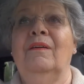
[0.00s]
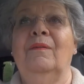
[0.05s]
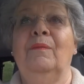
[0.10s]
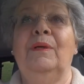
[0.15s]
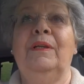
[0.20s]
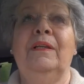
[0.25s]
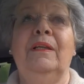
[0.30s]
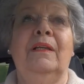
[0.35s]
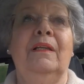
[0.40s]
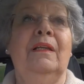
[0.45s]

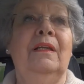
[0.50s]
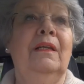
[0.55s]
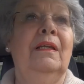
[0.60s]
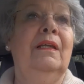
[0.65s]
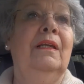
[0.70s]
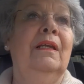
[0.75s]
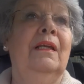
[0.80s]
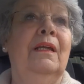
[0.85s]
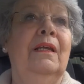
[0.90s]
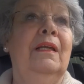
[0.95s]
we did.
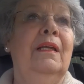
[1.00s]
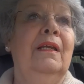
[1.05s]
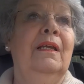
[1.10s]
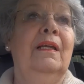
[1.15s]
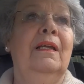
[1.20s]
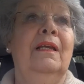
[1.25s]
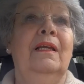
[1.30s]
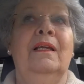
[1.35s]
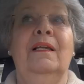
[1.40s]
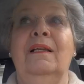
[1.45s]

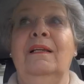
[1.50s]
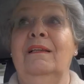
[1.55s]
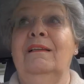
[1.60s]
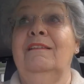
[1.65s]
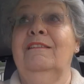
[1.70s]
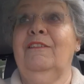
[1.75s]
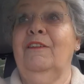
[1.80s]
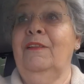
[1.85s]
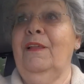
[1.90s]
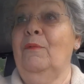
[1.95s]

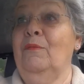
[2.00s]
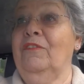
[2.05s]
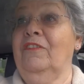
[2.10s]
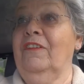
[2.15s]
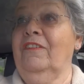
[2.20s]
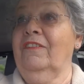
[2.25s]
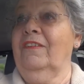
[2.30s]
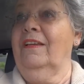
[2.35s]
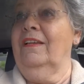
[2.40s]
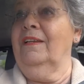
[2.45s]
So that was
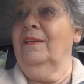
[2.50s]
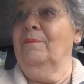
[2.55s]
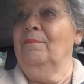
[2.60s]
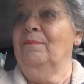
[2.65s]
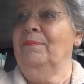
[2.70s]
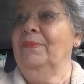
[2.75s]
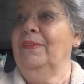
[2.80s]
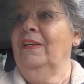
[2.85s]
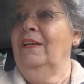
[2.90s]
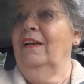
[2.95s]
exciting.
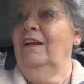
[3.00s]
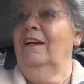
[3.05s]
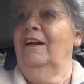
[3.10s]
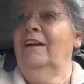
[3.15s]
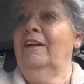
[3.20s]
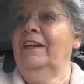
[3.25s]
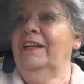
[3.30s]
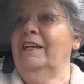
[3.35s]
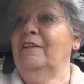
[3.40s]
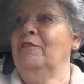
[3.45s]

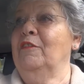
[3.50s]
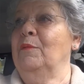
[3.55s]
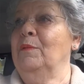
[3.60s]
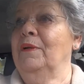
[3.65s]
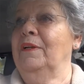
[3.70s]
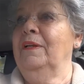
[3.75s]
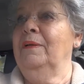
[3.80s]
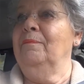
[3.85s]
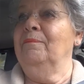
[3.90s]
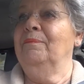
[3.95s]
All right,
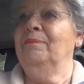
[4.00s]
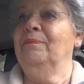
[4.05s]
everybody.